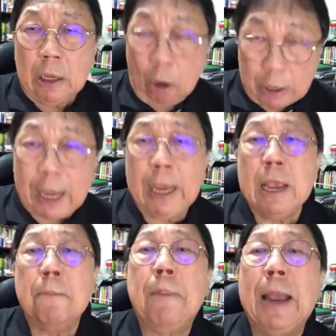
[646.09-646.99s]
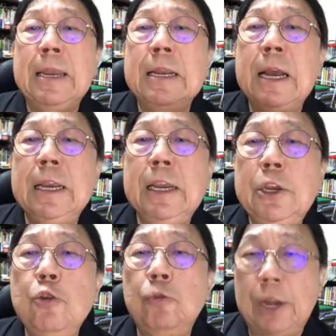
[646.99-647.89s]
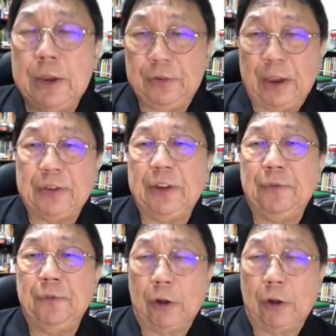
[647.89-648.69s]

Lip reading: okay, by learning new things. That's it.